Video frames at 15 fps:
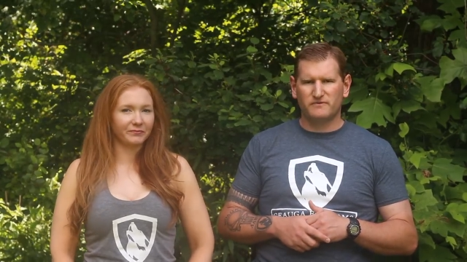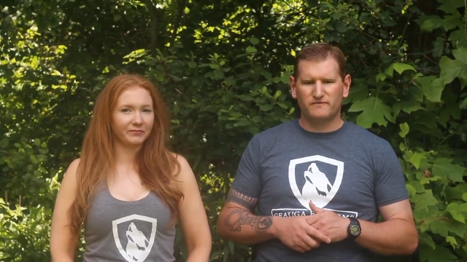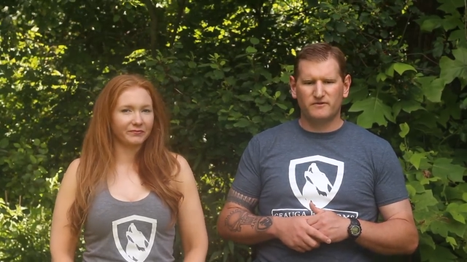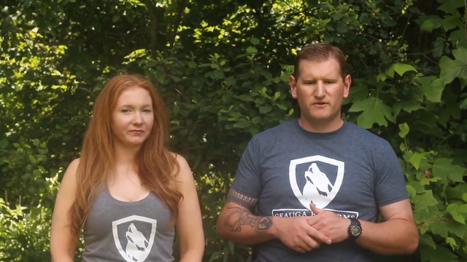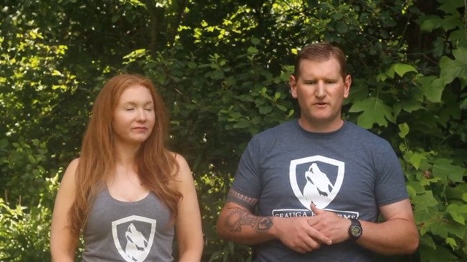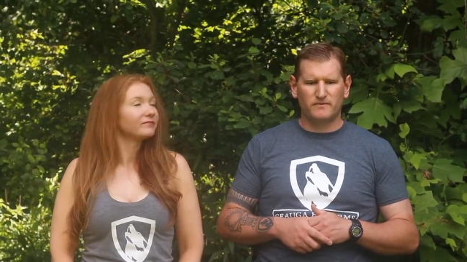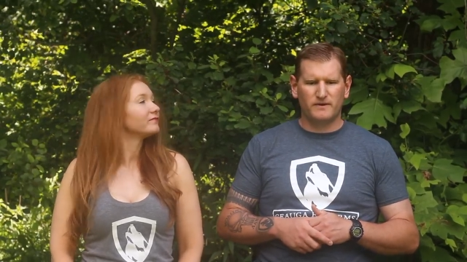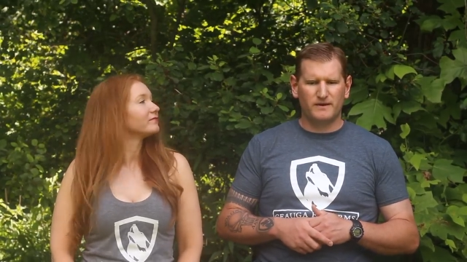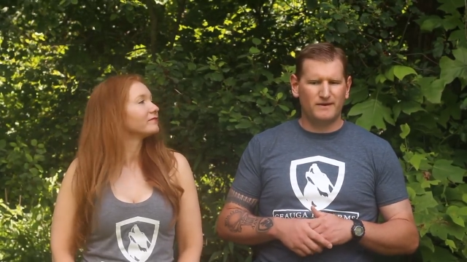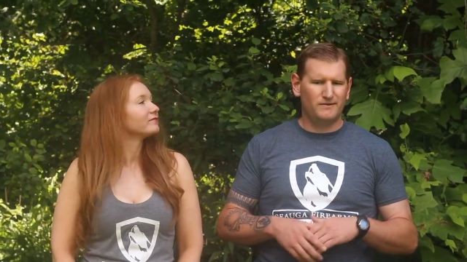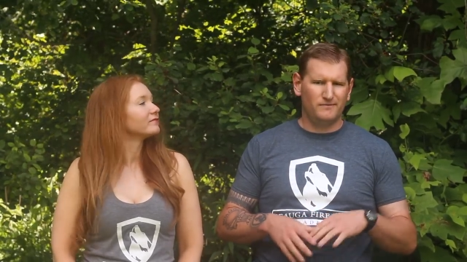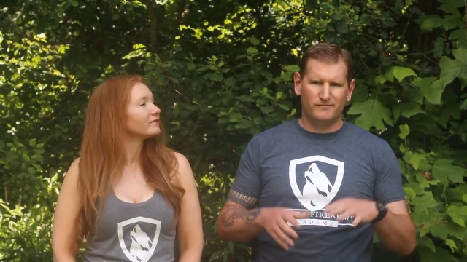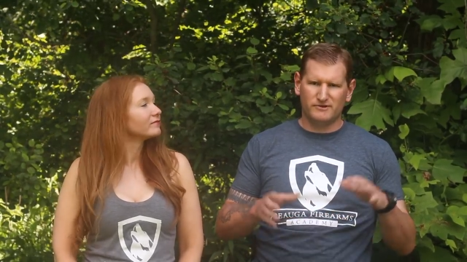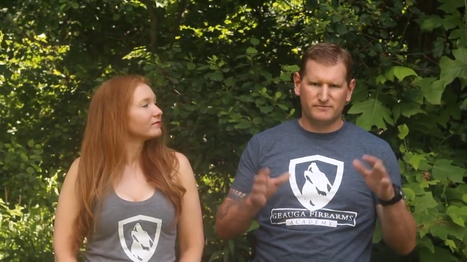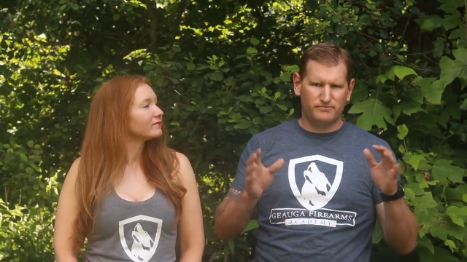Speaker 1: that we've done already,
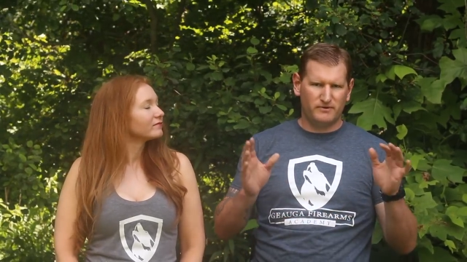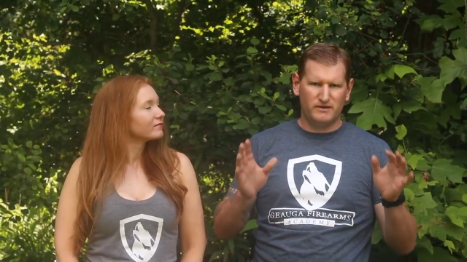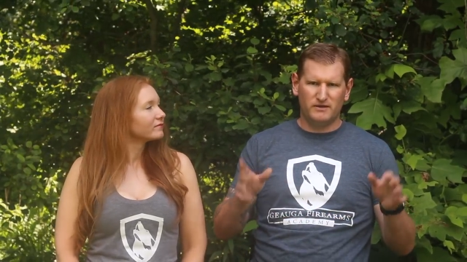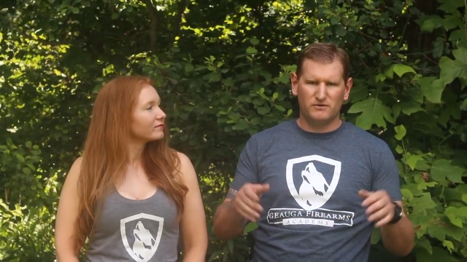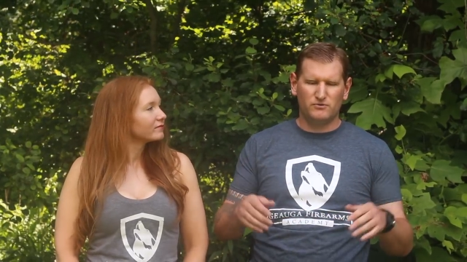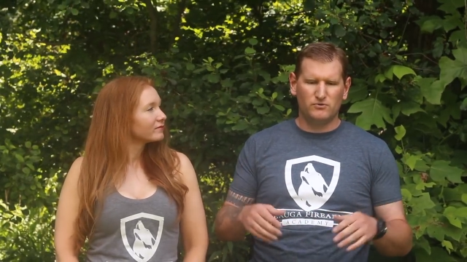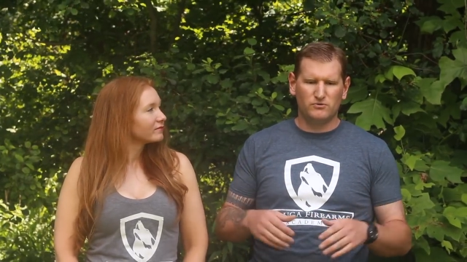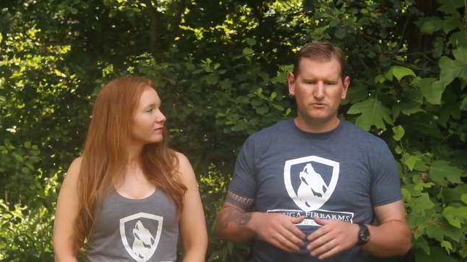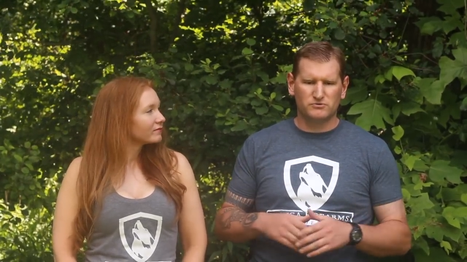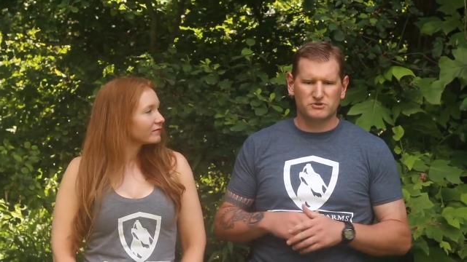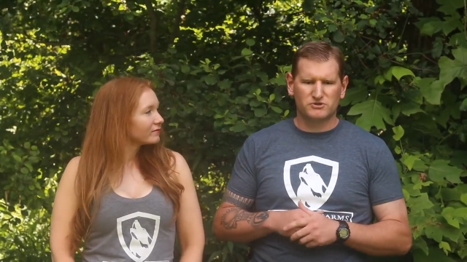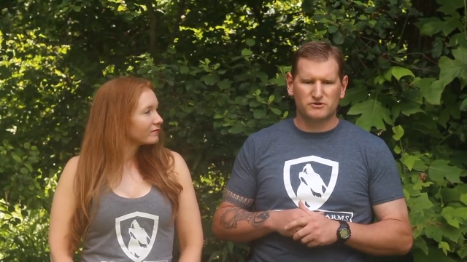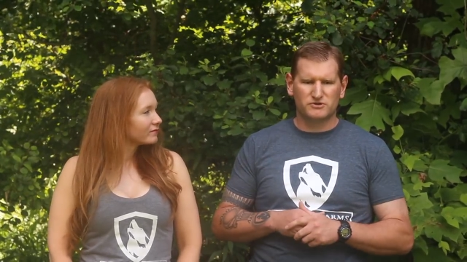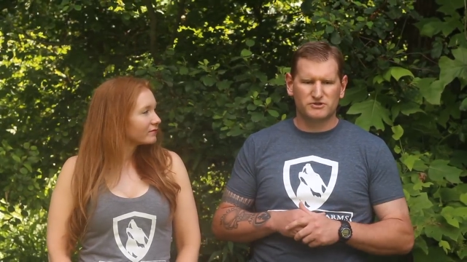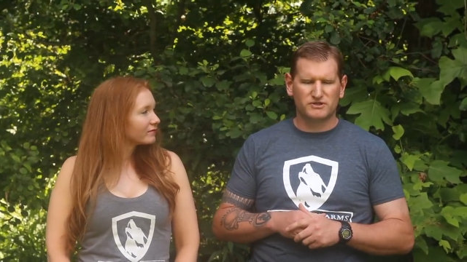and there's plenty of Google
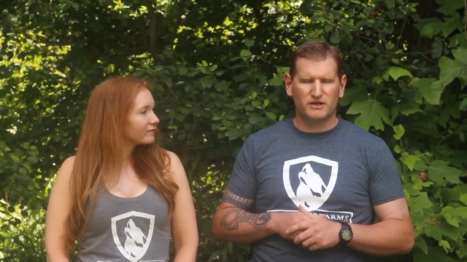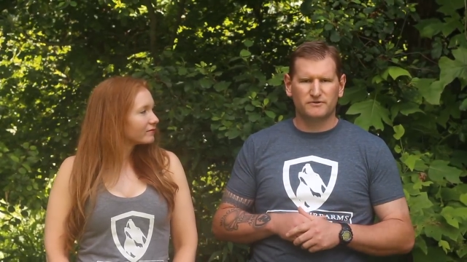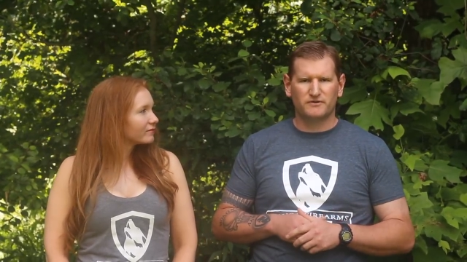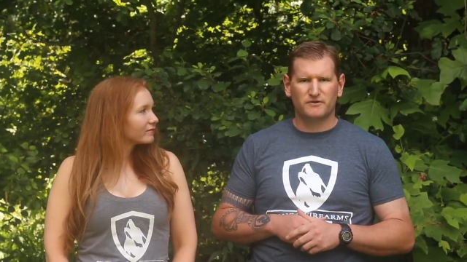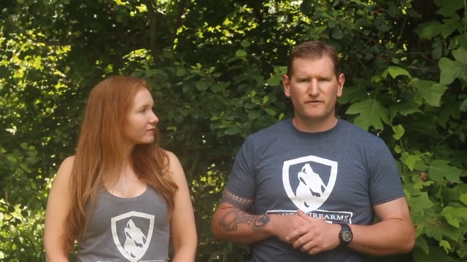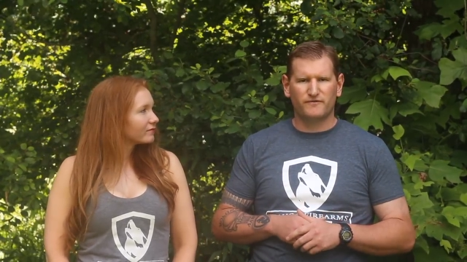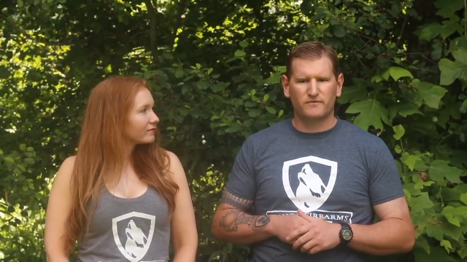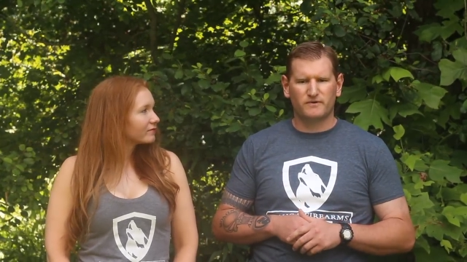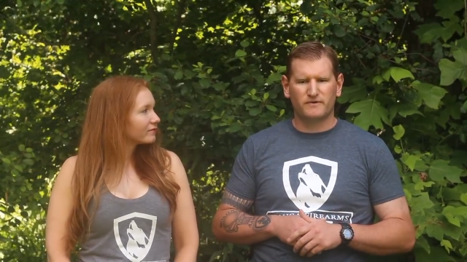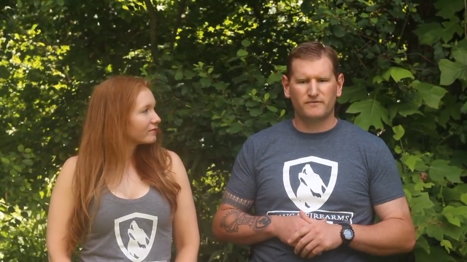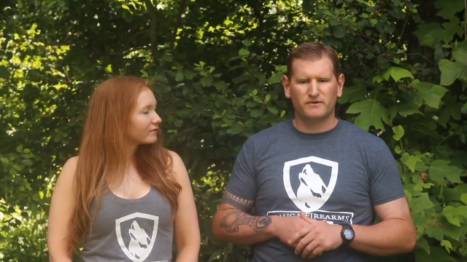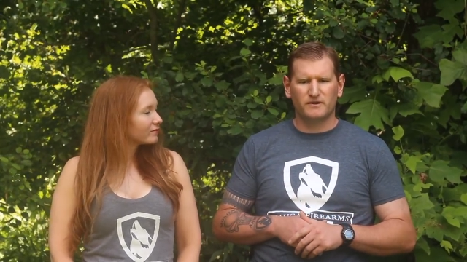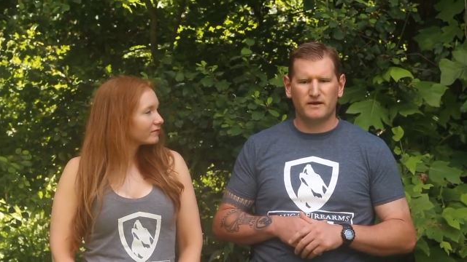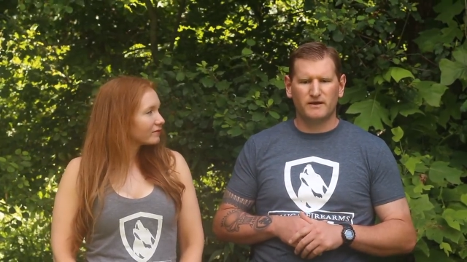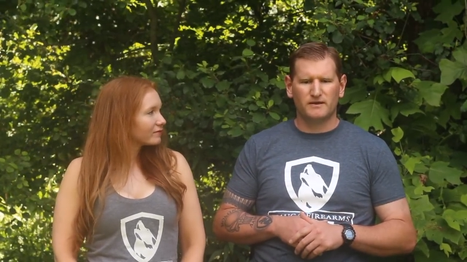searches out there for
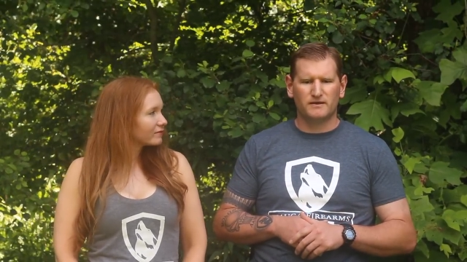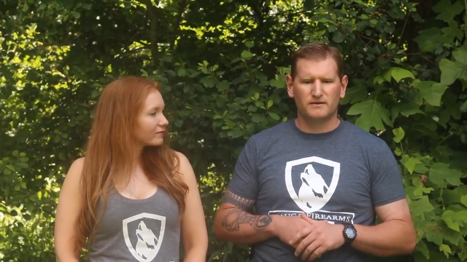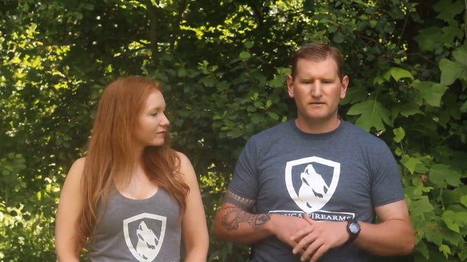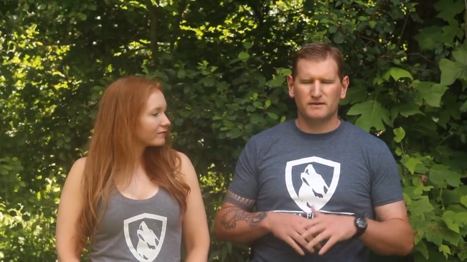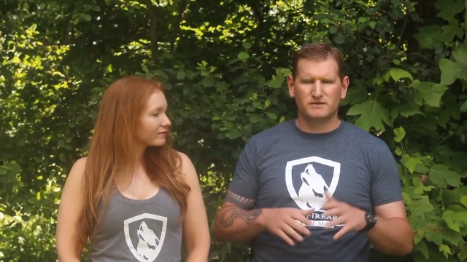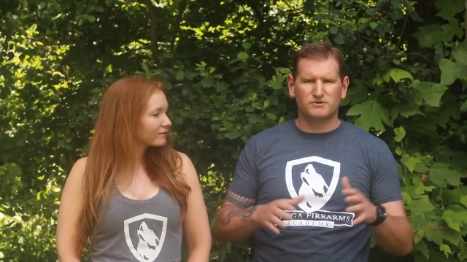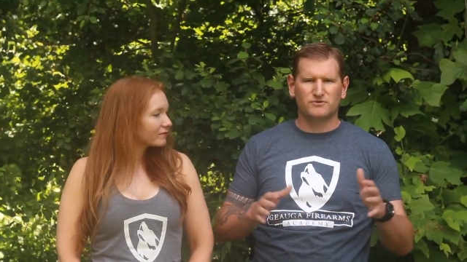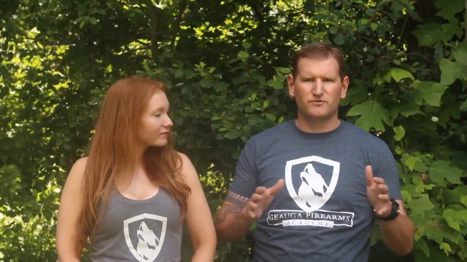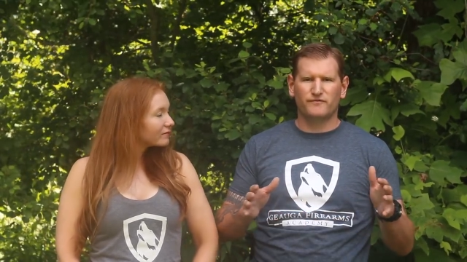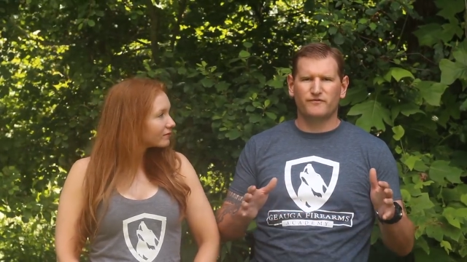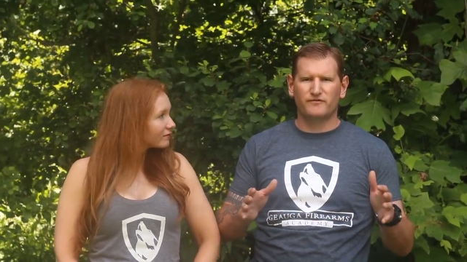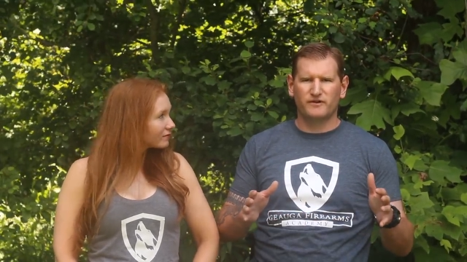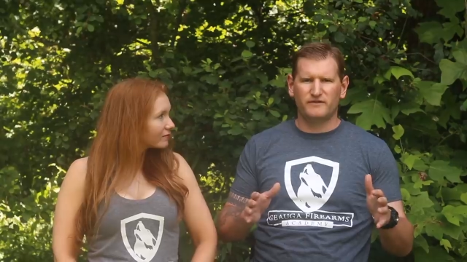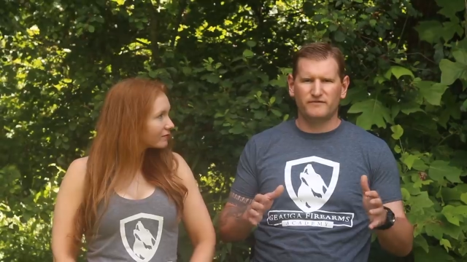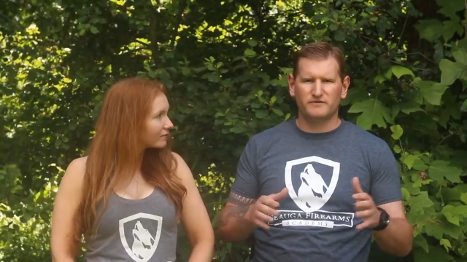whatever you like, and that's your own
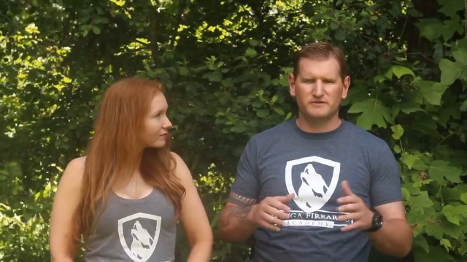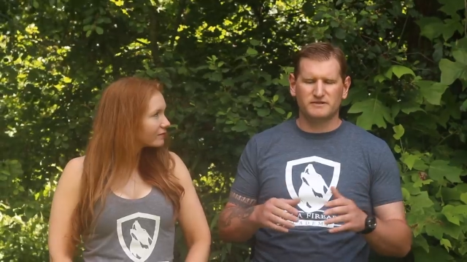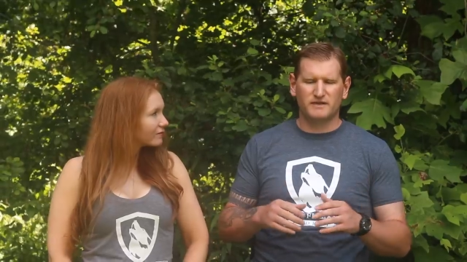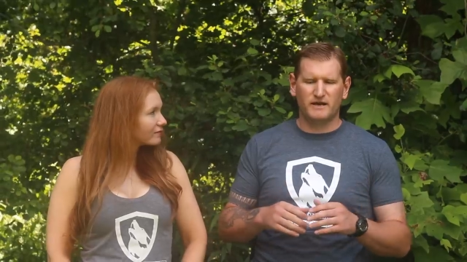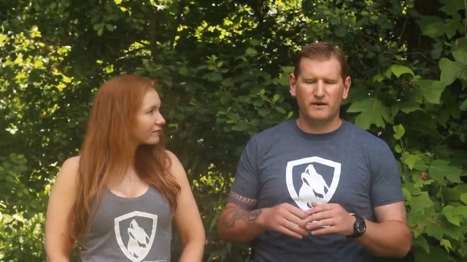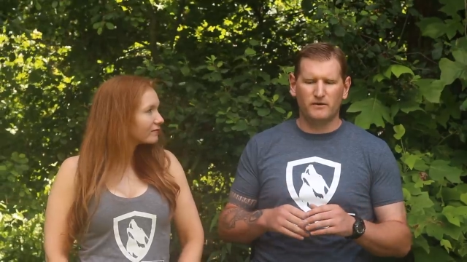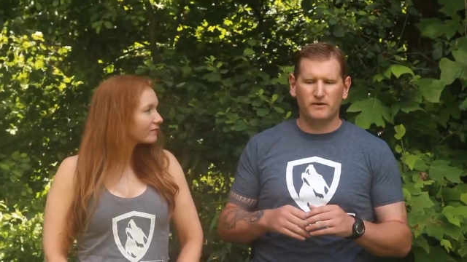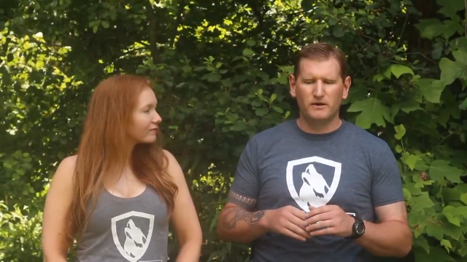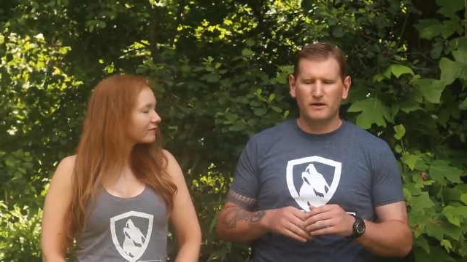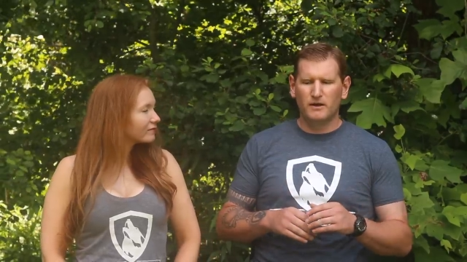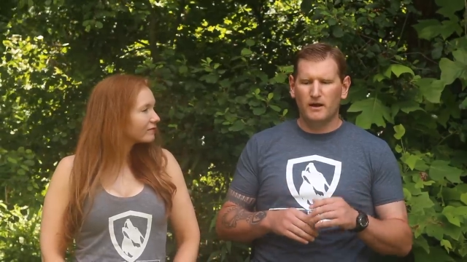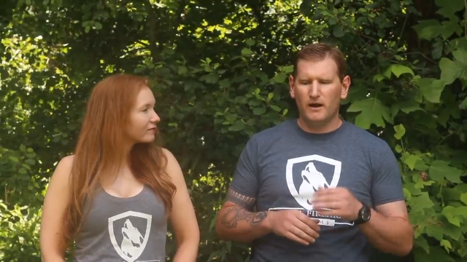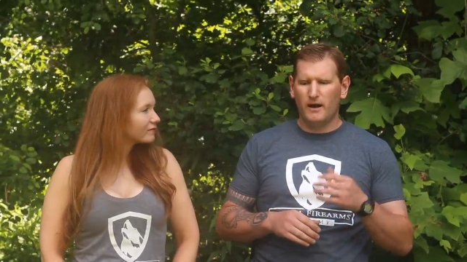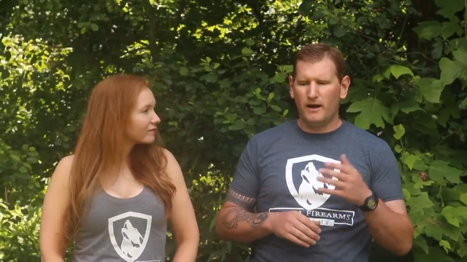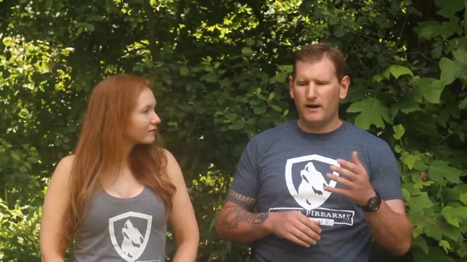flavor and style.
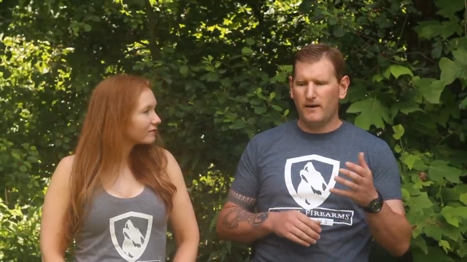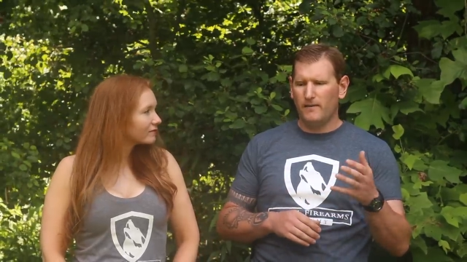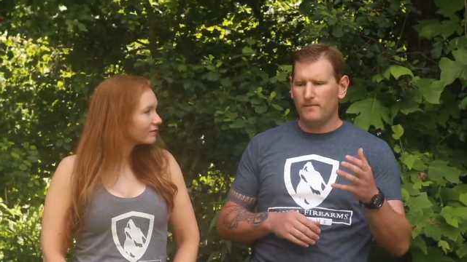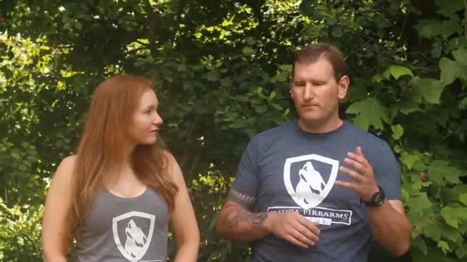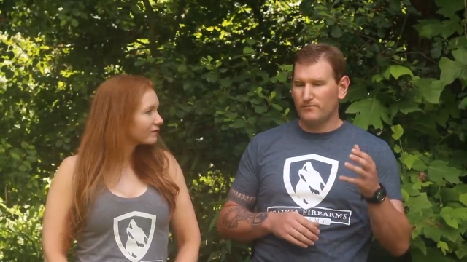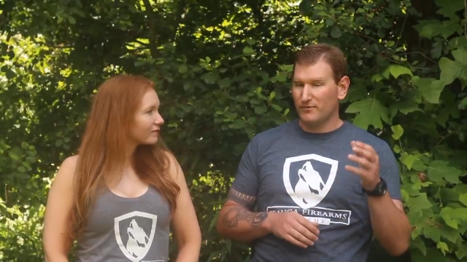Uh,